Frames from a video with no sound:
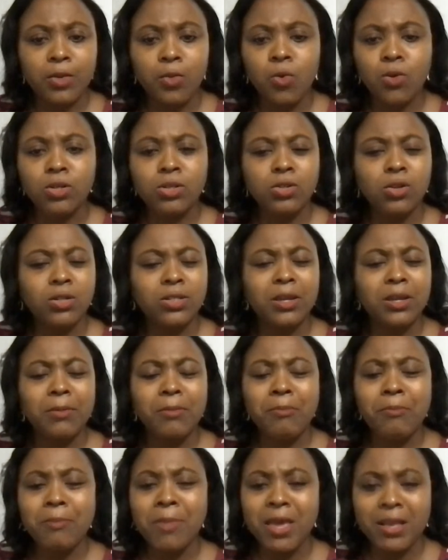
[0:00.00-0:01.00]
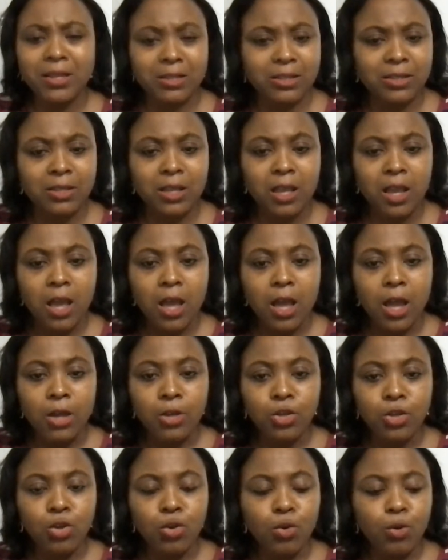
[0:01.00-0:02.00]
It was such a mess,
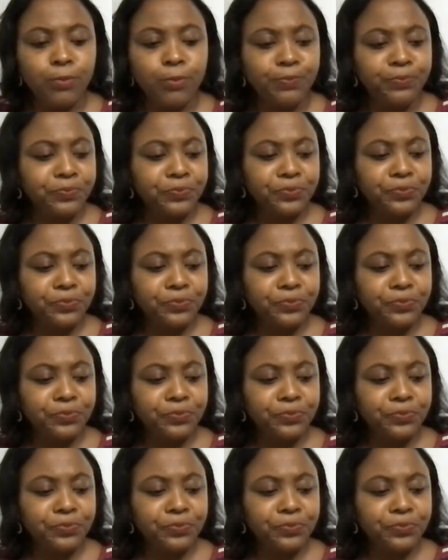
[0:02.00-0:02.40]
you know.